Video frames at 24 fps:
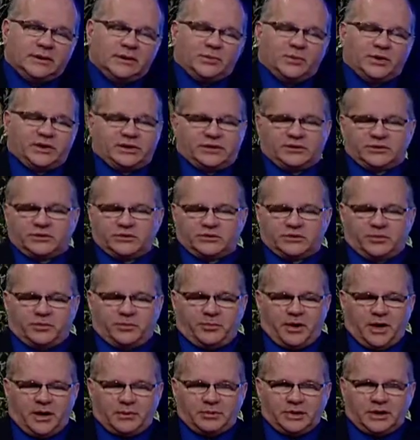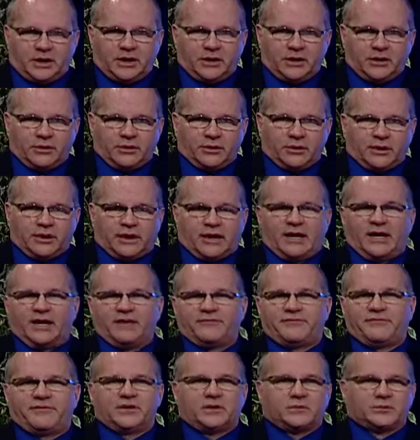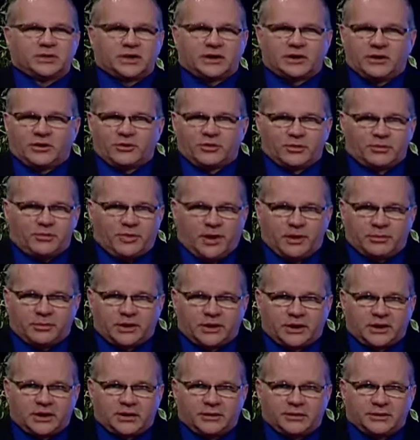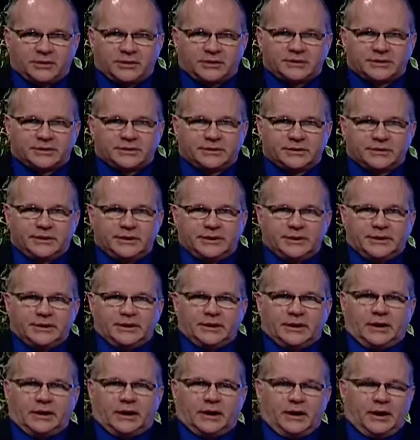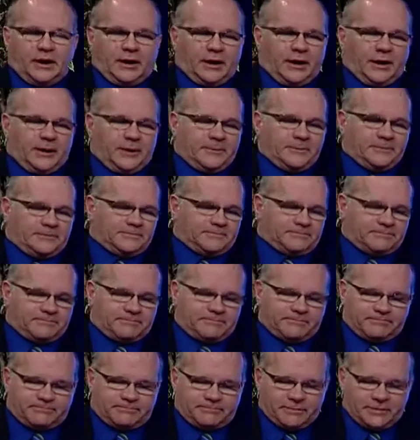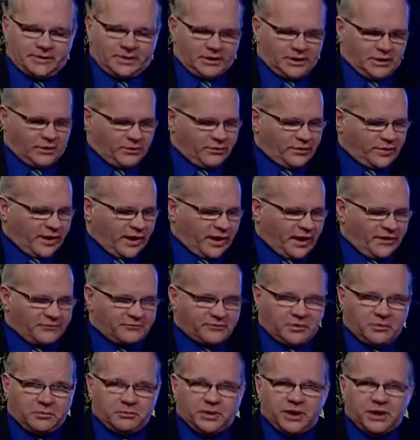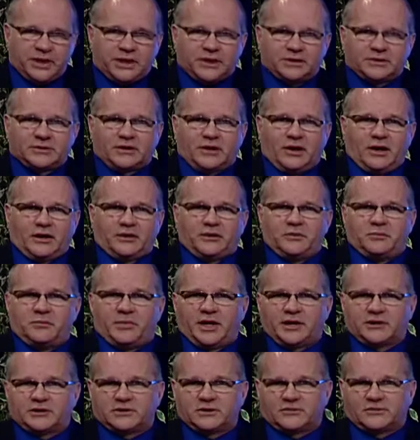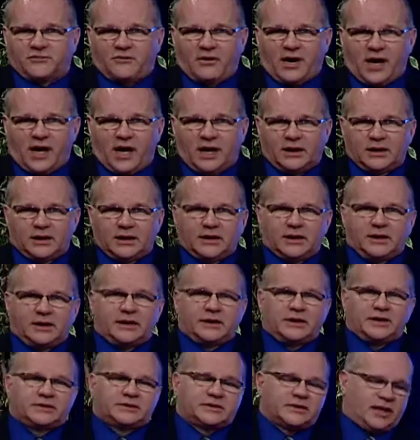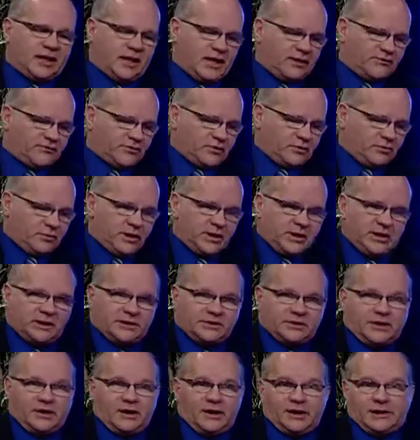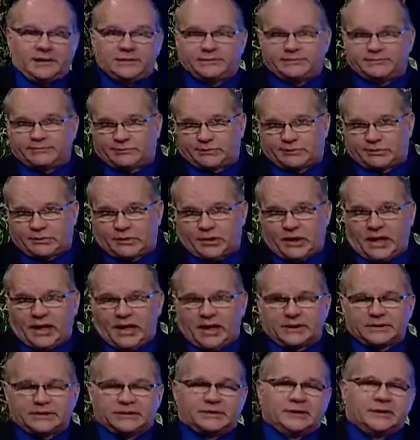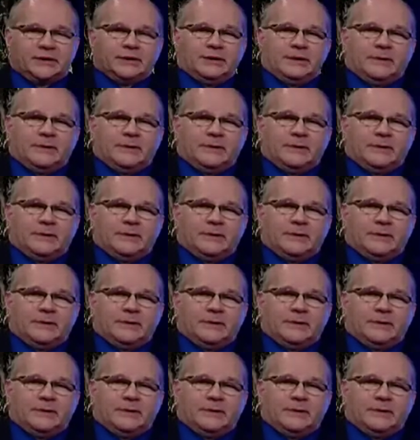But this was a public hearing, and I filmed at other public hearings. You know, they have committees on domestic violence, they have committees on press,